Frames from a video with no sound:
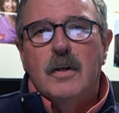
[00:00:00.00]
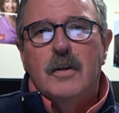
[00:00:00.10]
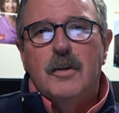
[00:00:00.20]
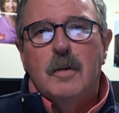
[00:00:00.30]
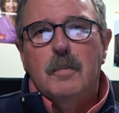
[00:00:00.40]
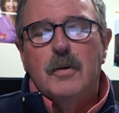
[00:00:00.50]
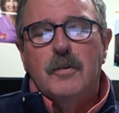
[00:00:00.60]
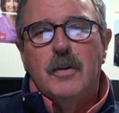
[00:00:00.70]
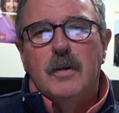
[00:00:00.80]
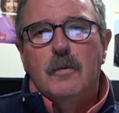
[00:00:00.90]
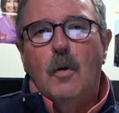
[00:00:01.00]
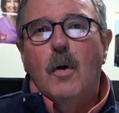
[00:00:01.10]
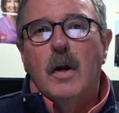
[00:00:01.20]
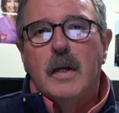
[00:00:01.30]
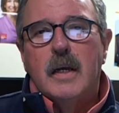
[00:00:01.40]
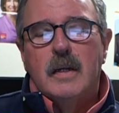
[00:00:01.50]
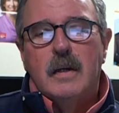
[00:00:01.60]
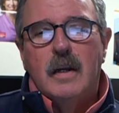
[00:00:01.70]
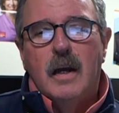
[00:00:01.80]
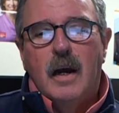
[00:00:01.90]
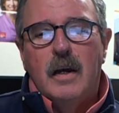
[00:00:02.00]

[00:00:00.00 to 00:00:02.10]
timbers in Oregon. Uh,